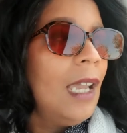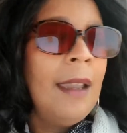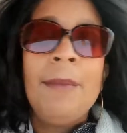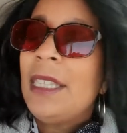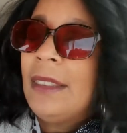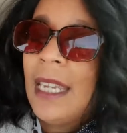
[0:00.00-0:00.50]
I
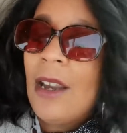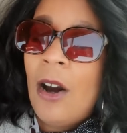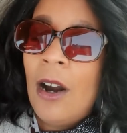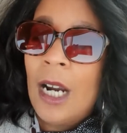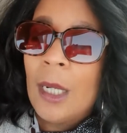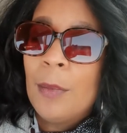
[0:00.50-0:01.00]
mean, they
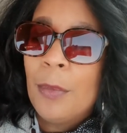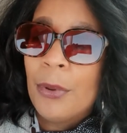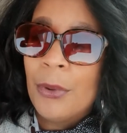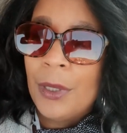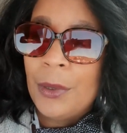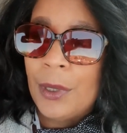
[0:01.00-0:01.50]
are
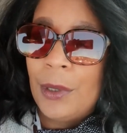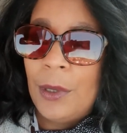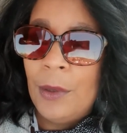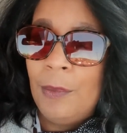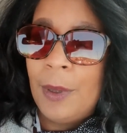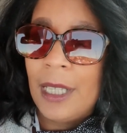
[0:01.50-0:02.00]

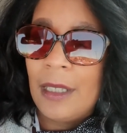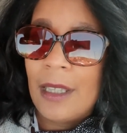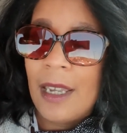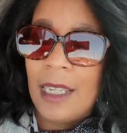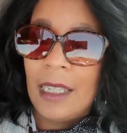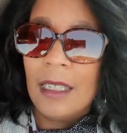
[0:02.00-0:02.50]
brutal, but
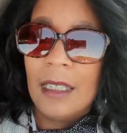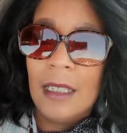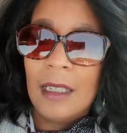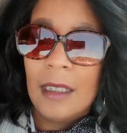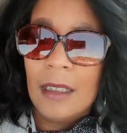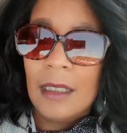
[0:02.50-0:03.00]
like,
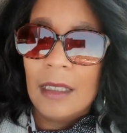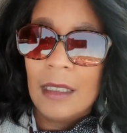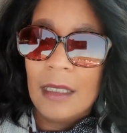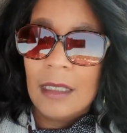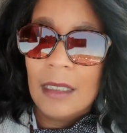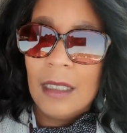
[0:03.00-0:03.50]

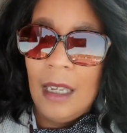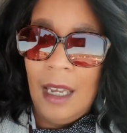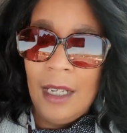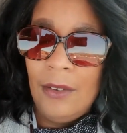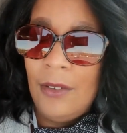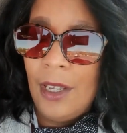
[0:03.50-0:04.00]
I
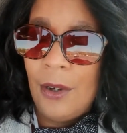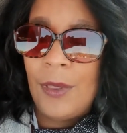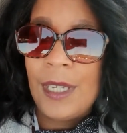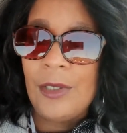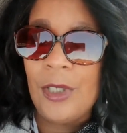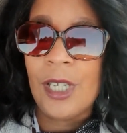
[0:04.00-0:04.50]
don't know,
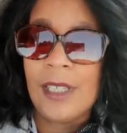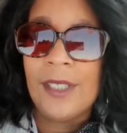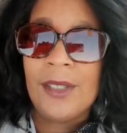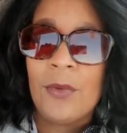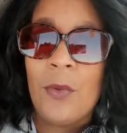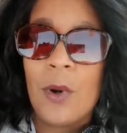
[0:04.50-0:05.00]
they
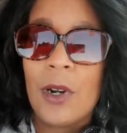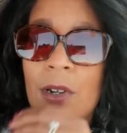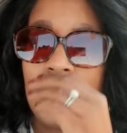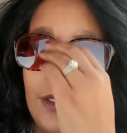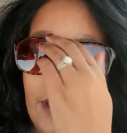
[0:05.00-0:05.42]
just weren't